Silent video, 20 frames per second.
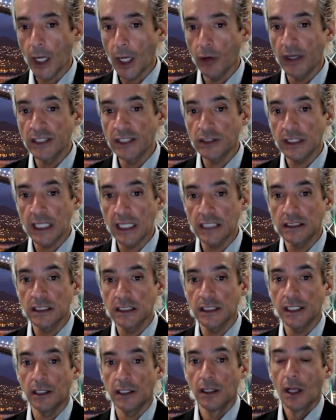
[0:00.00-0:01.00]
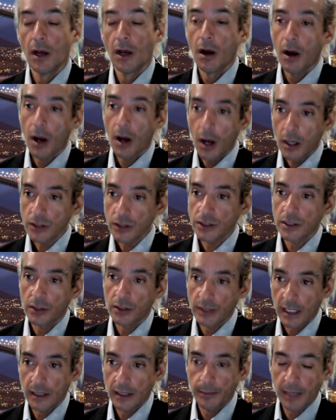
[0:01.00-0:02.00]
All right, so that's the deal.
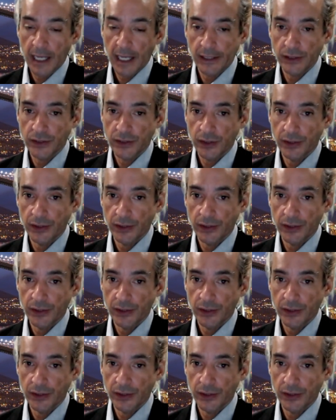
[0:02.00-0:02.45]
Also, getting back to